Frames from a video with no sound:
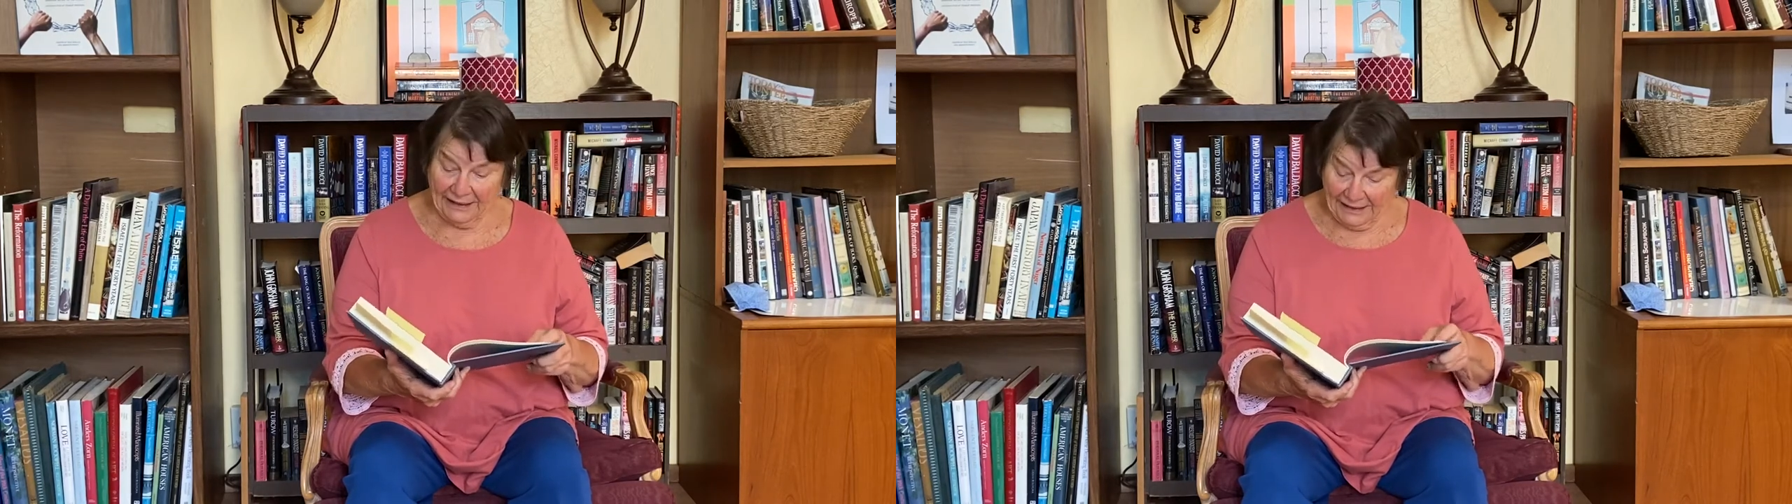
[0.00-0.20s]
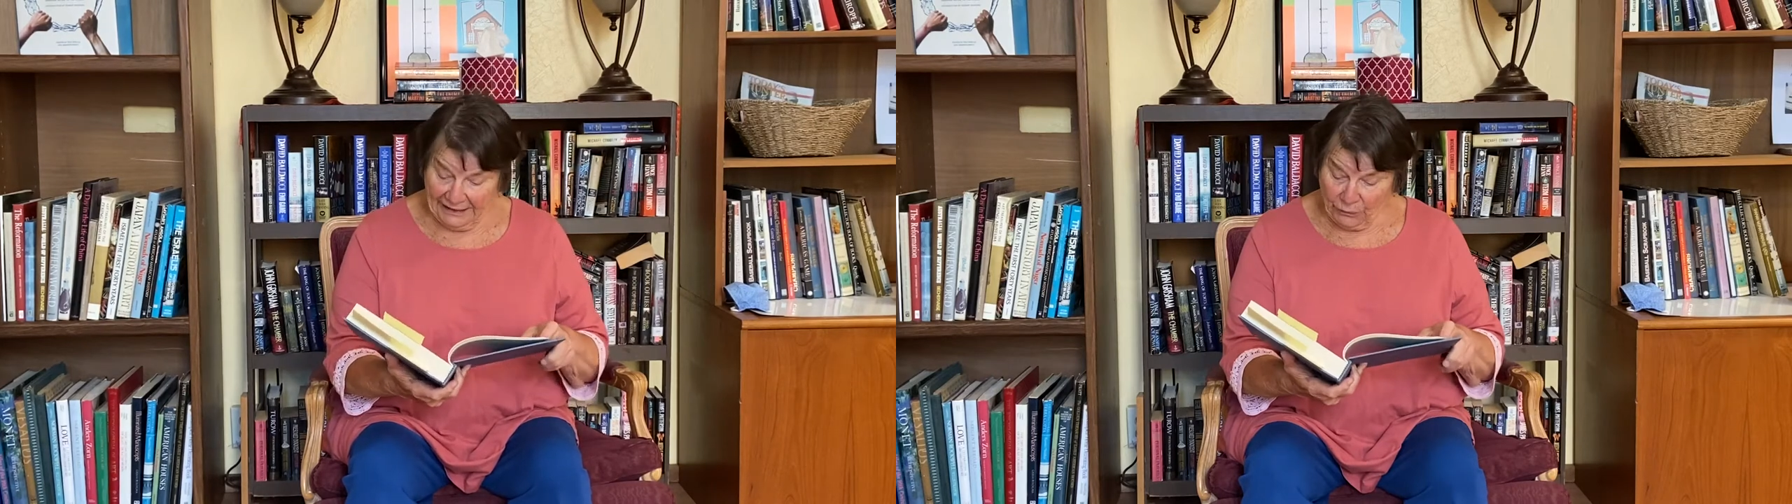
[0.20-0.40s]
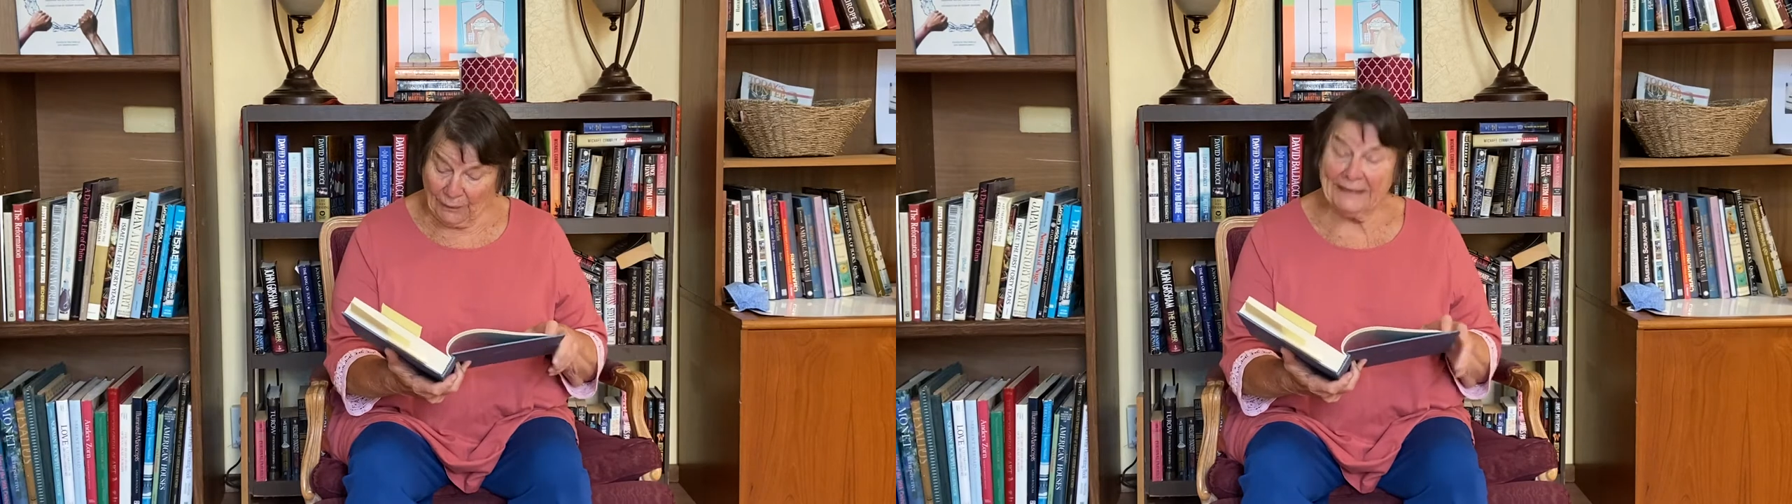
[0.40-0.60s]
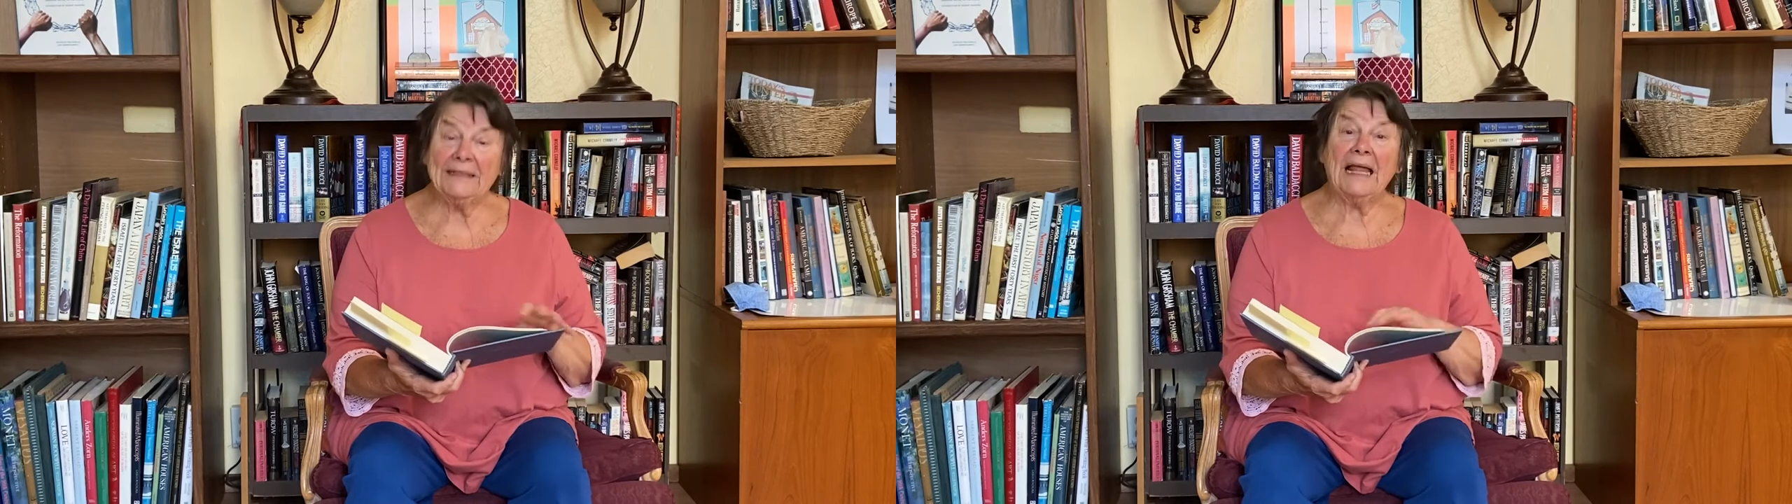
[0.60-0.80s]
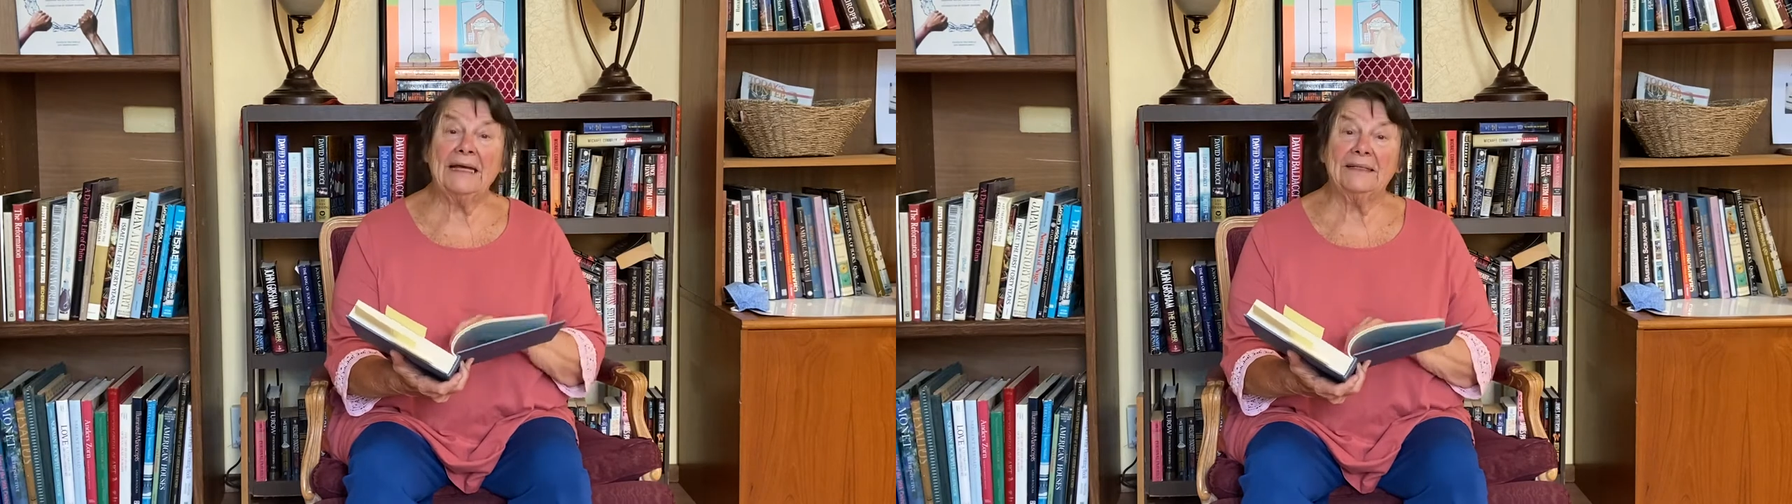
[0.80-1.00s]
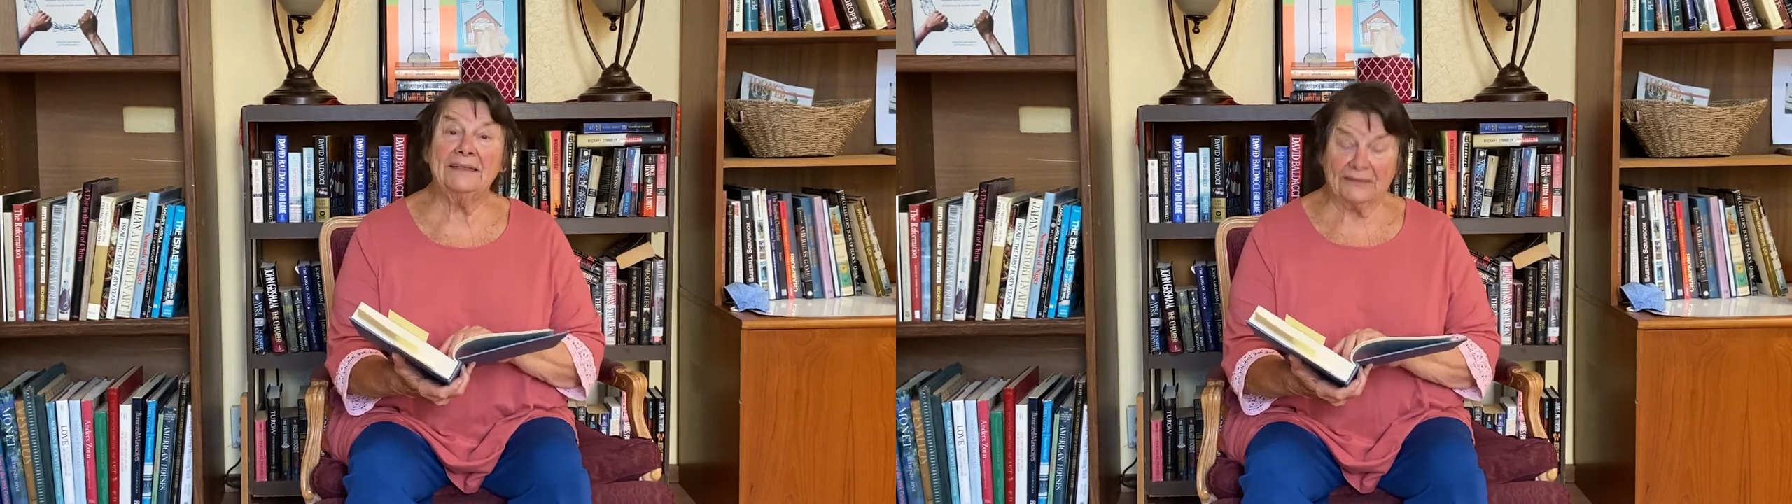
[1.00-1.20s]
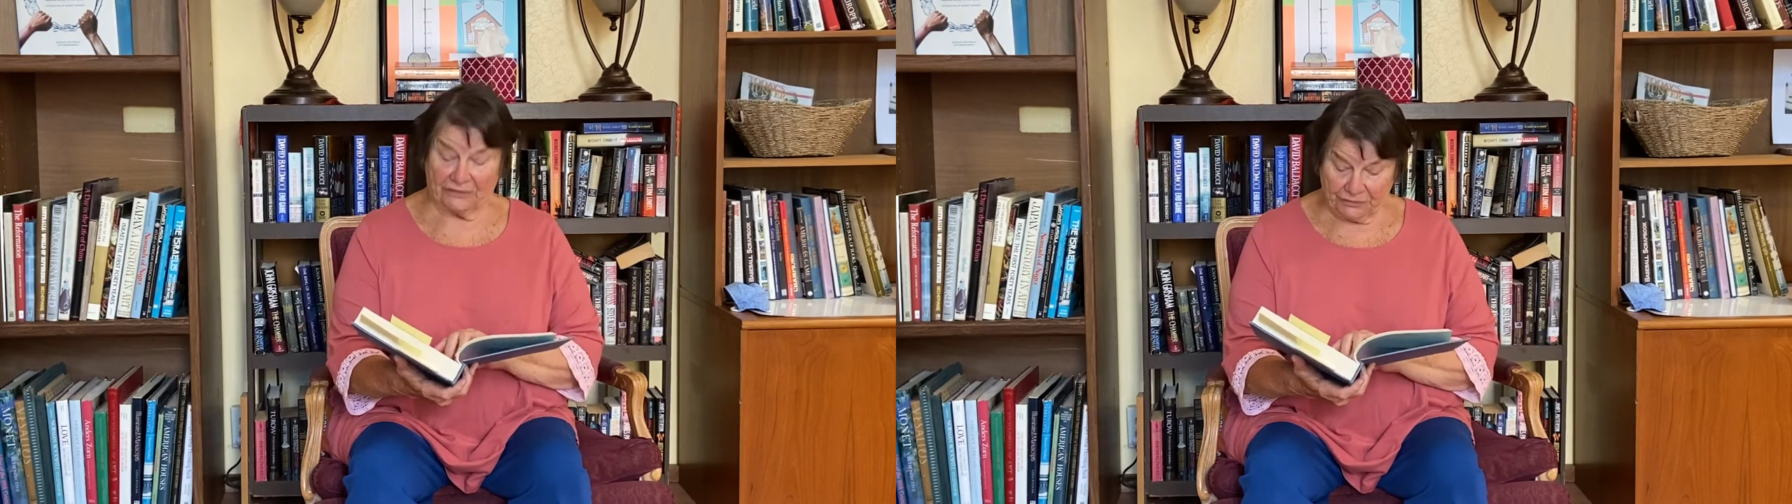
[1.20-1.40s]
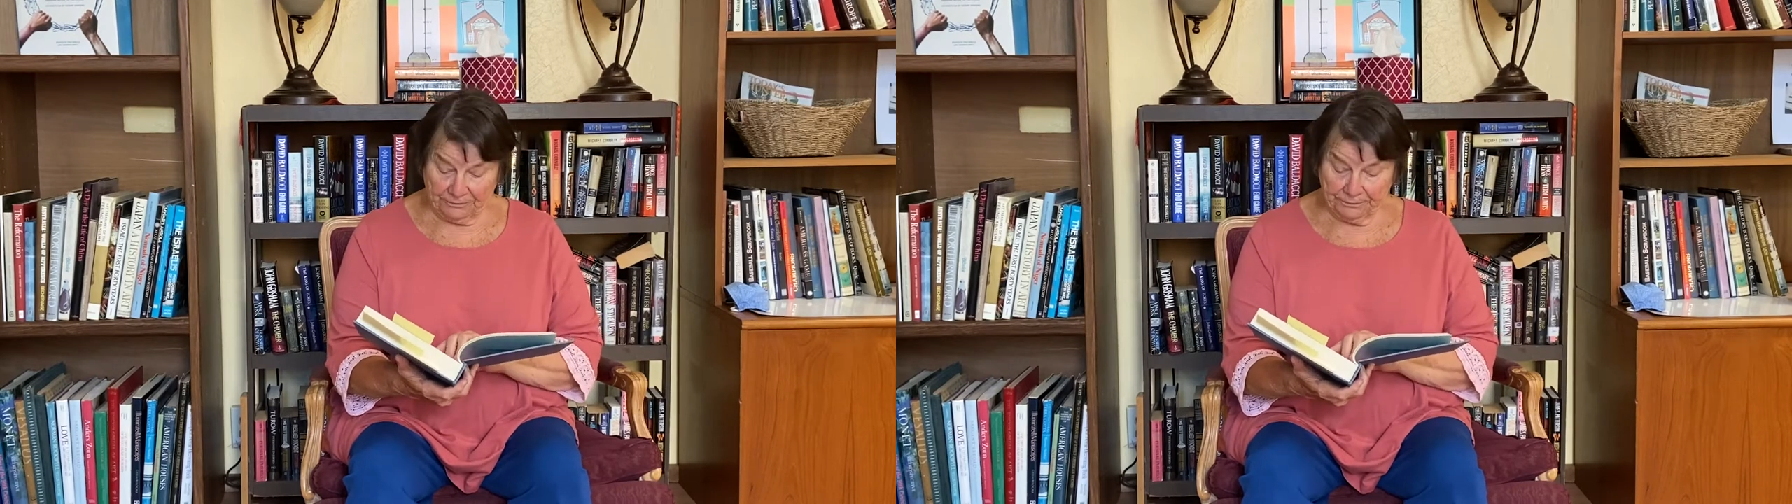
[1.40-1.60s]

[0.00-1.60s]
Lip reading: It went like this.